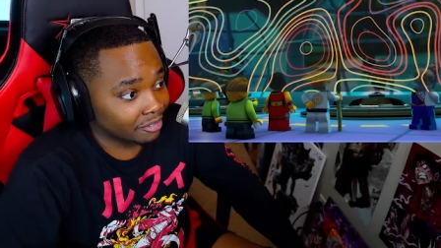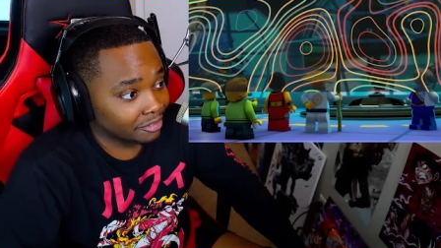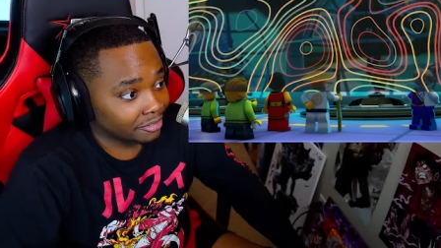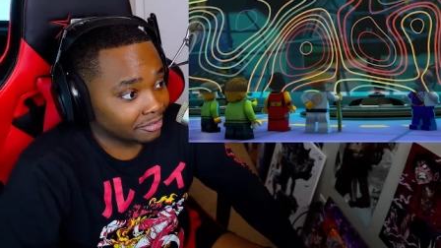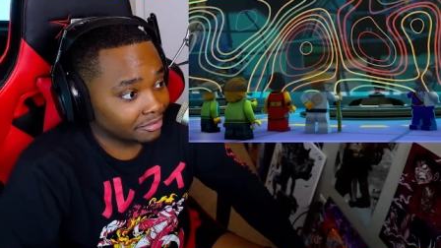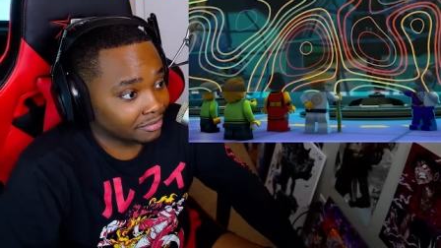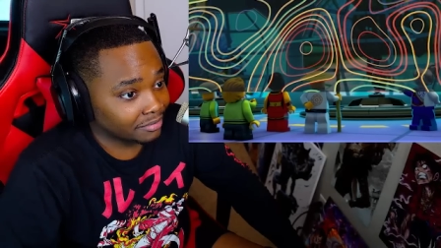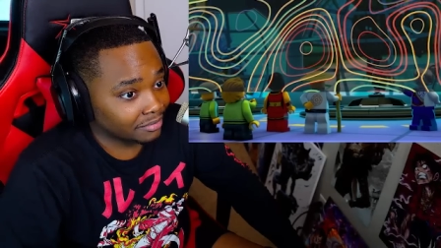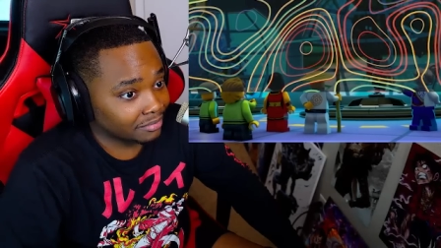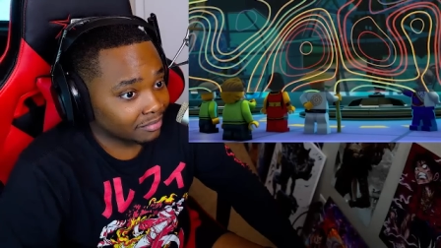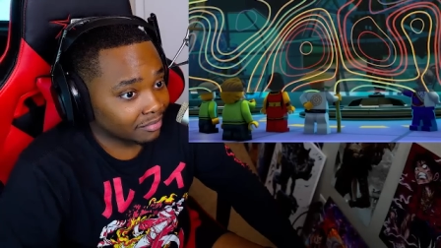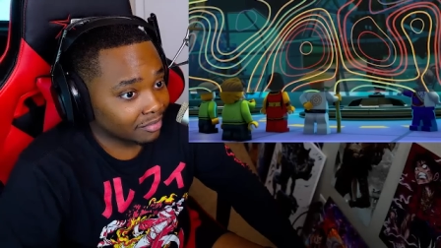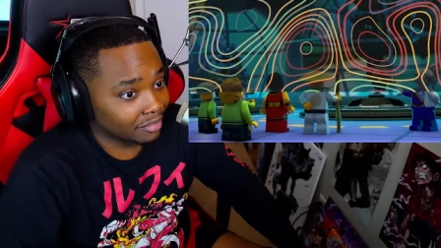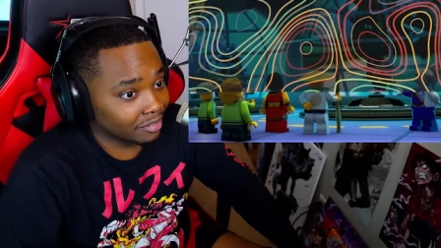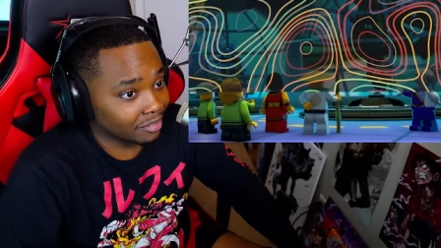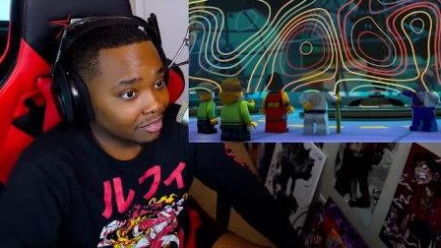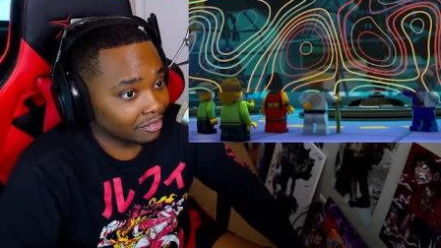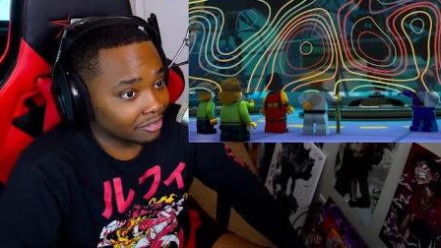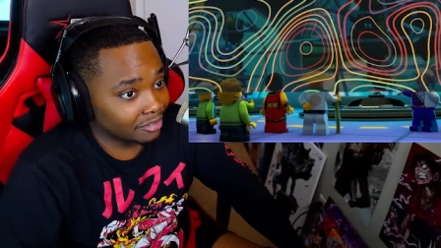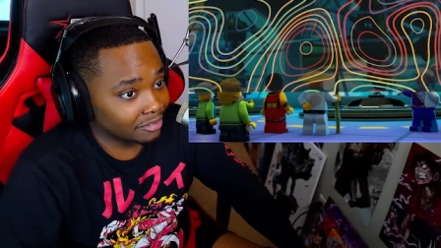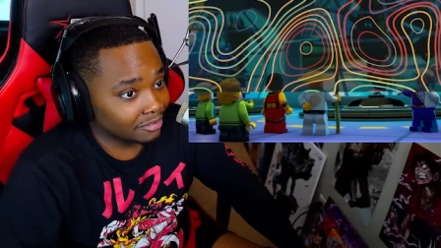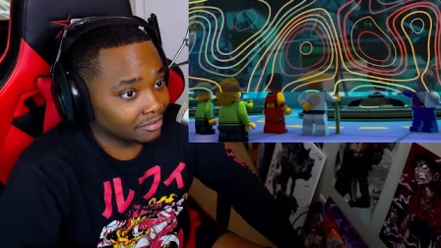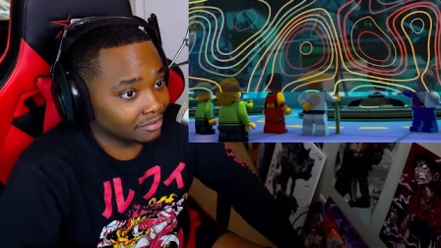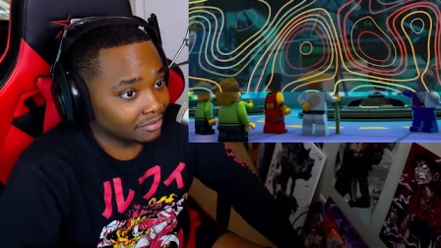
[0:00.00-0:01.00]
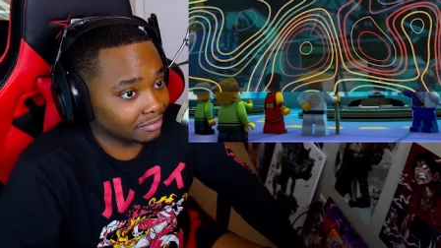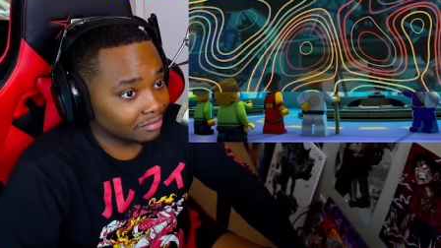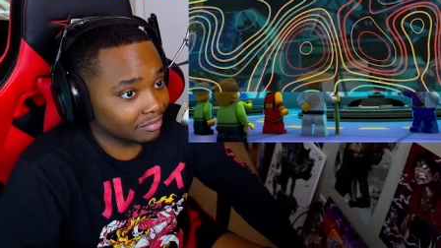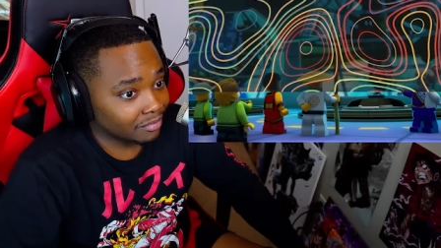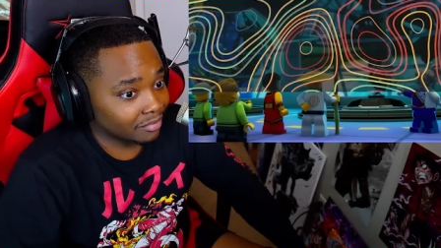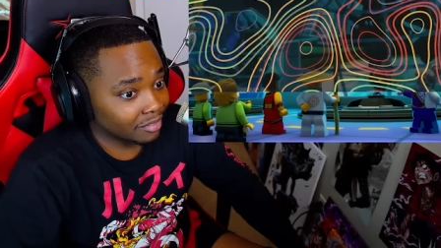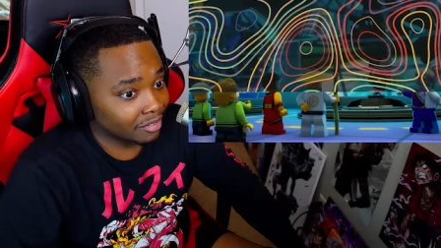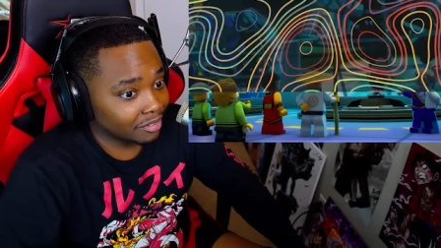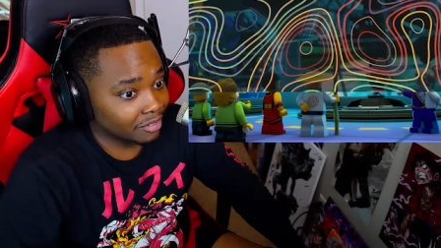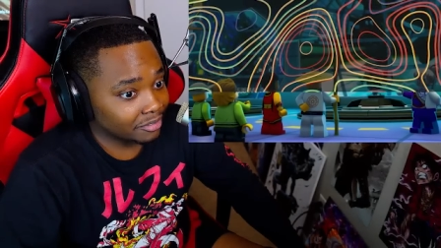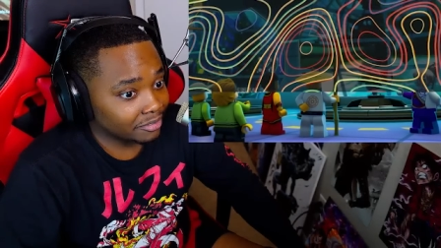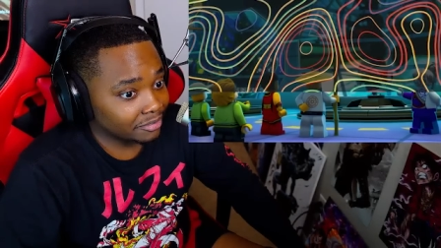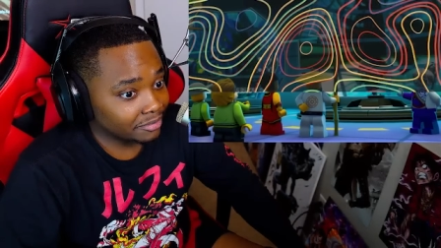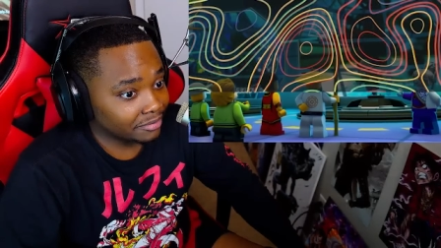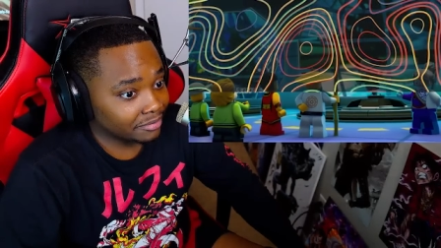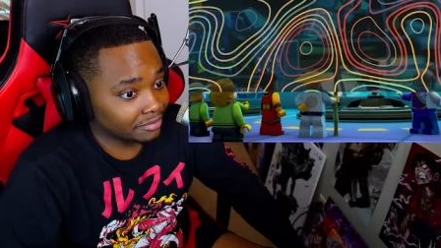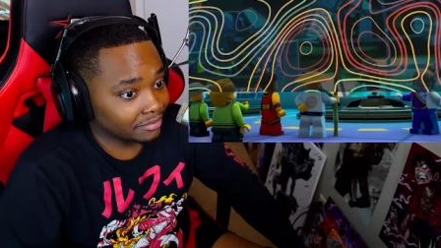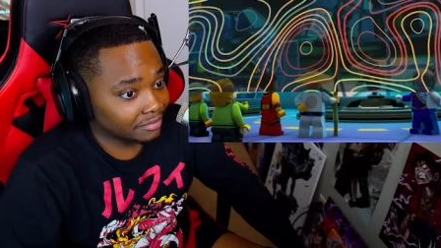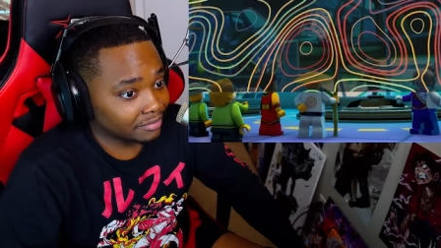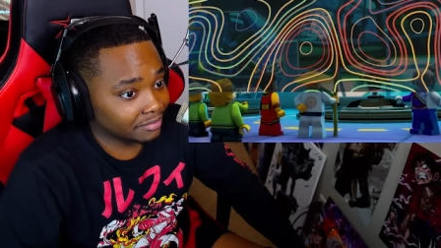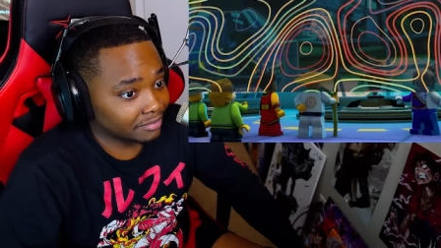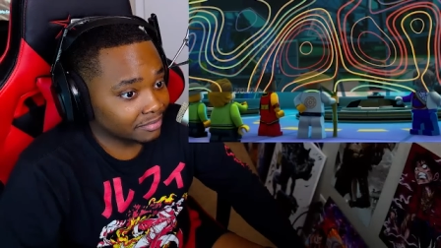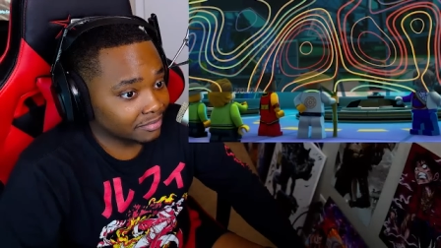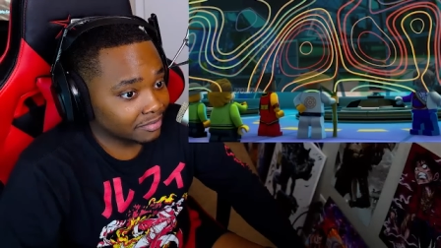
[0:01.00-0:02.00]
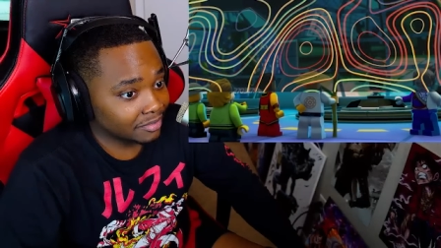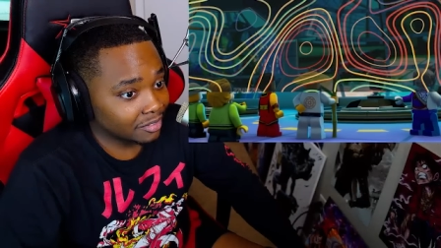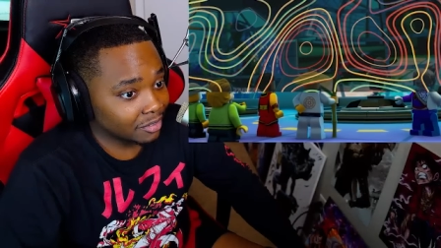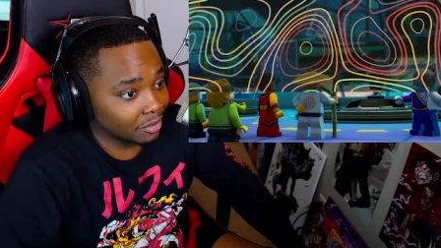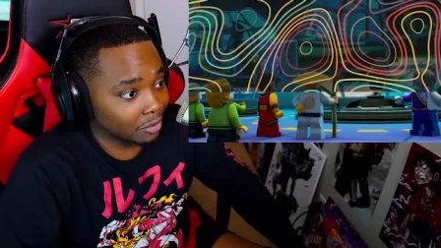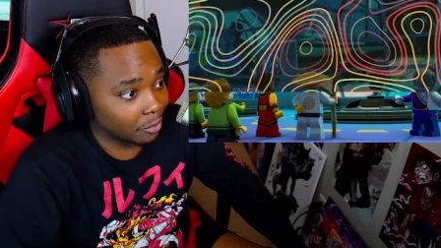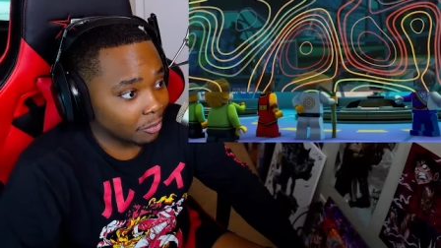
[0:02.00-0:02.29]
scanned in to take gaming to another level.